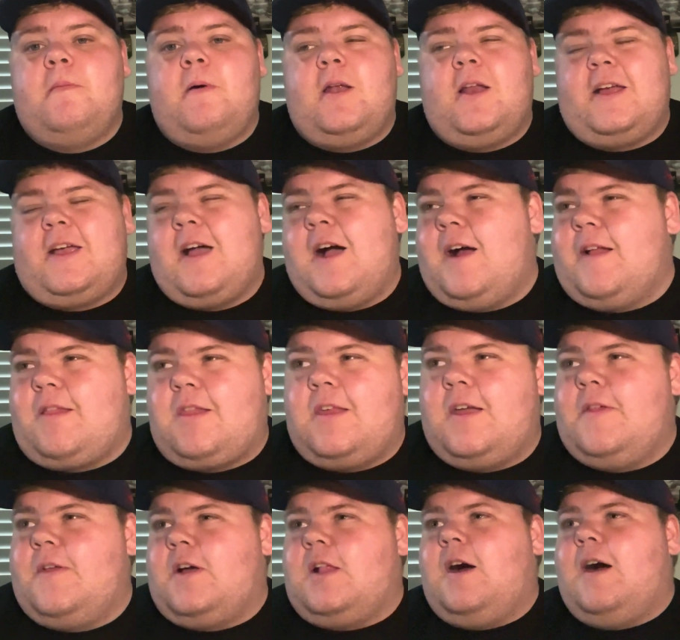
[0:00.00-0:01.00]
but I can't
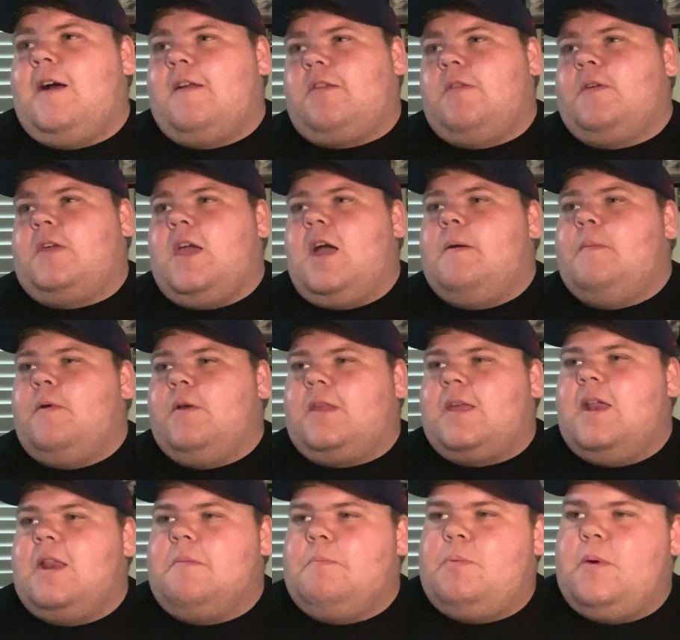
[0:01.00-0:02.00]
see the class of the Cowboys
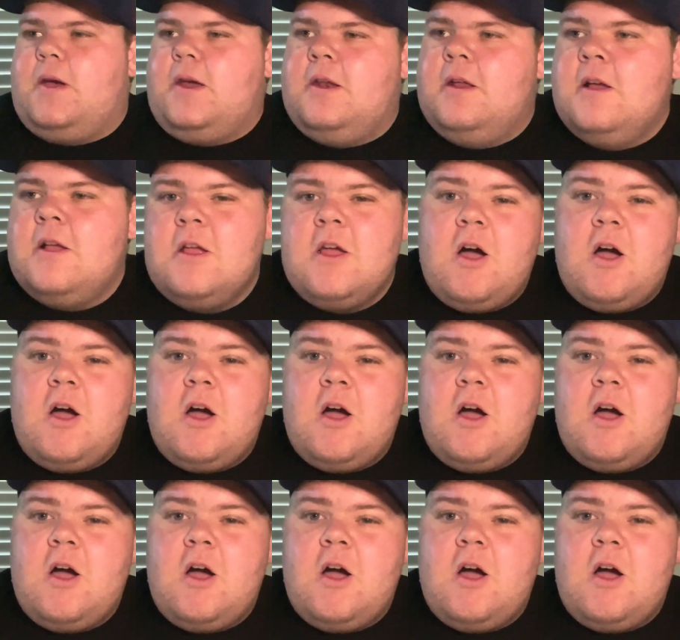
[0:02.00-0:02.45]
getting beat.